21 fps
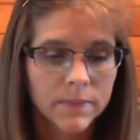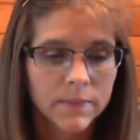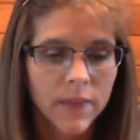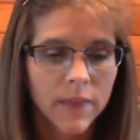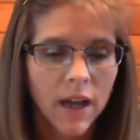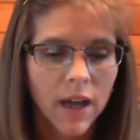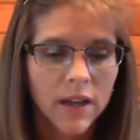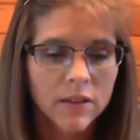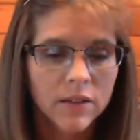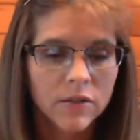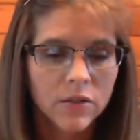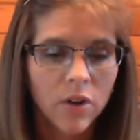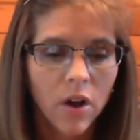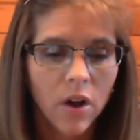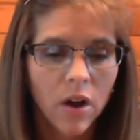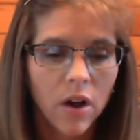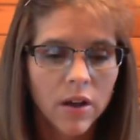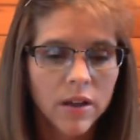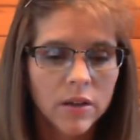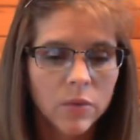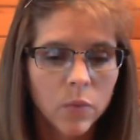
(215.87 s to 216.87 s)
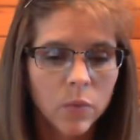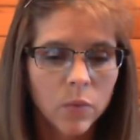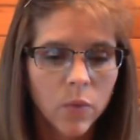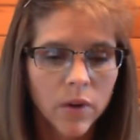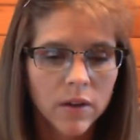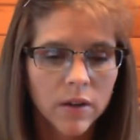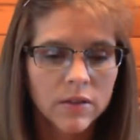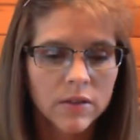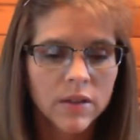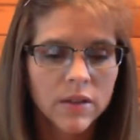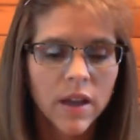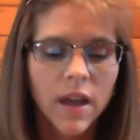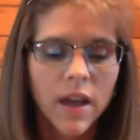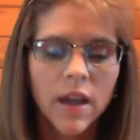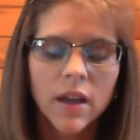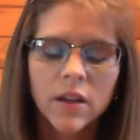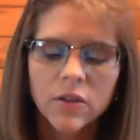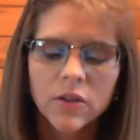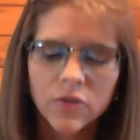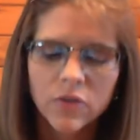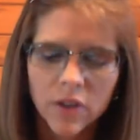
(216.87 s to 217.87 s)
I saw it was
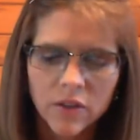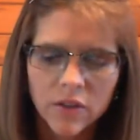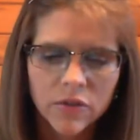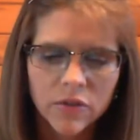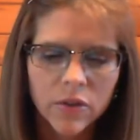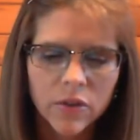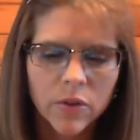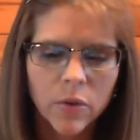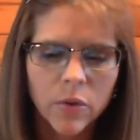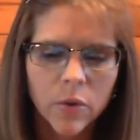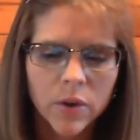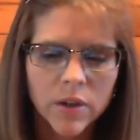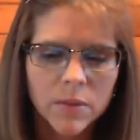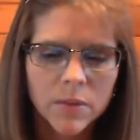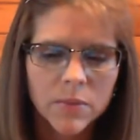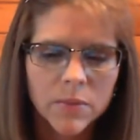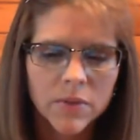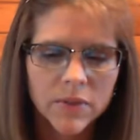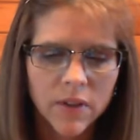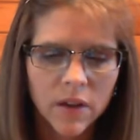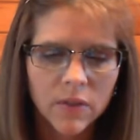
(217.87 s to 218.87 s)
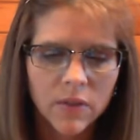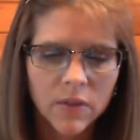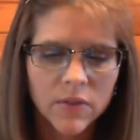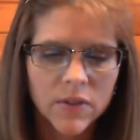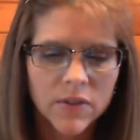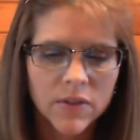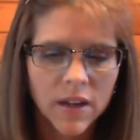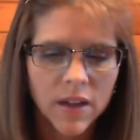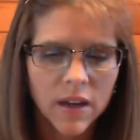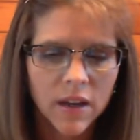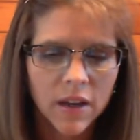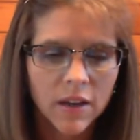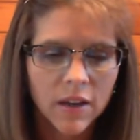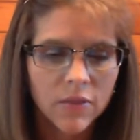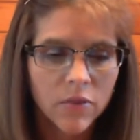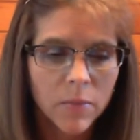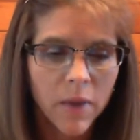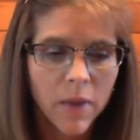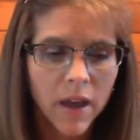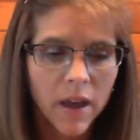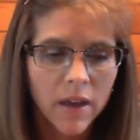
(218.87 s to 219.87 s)
just the Lord himself descending
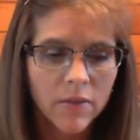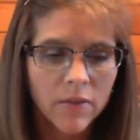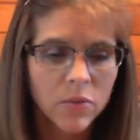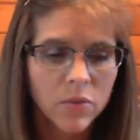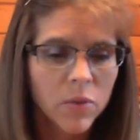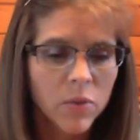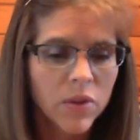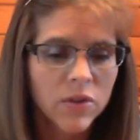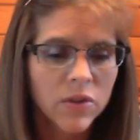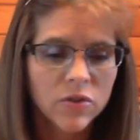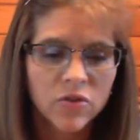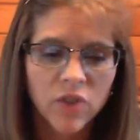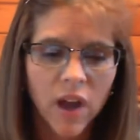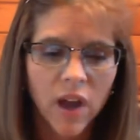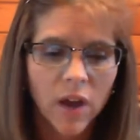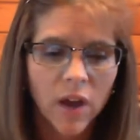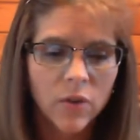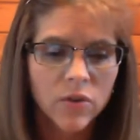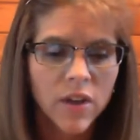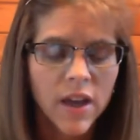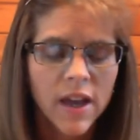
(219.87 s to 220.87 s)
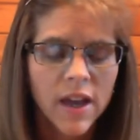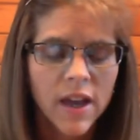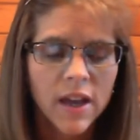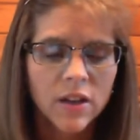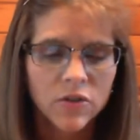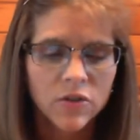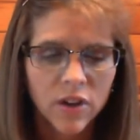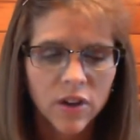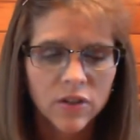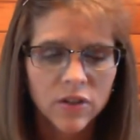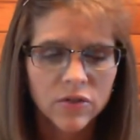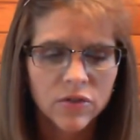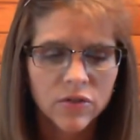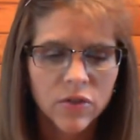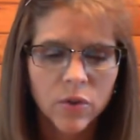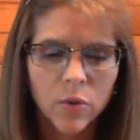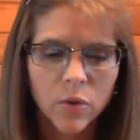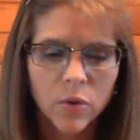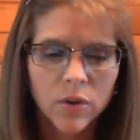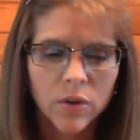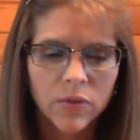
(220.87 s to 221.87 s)
from heaven with a shout, just the
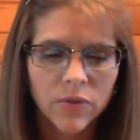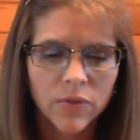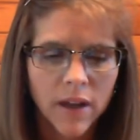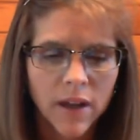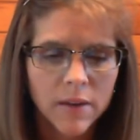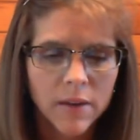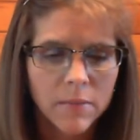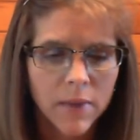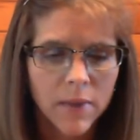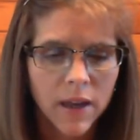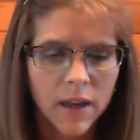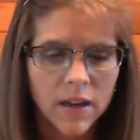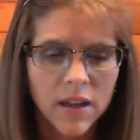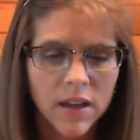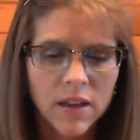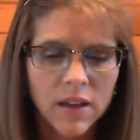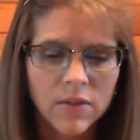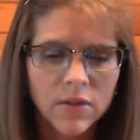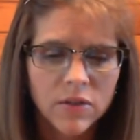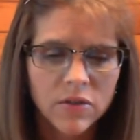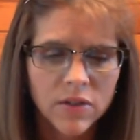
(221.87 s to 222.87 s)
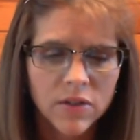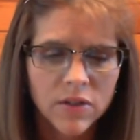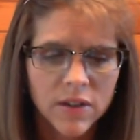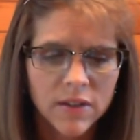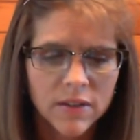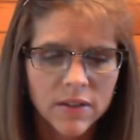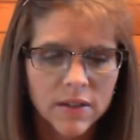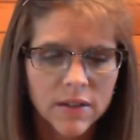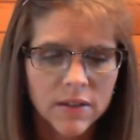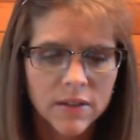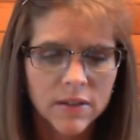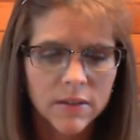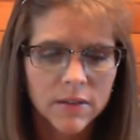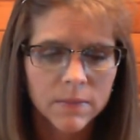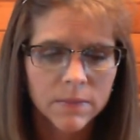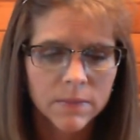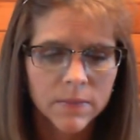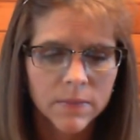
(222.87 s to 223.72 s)
glorified man, even Jesus,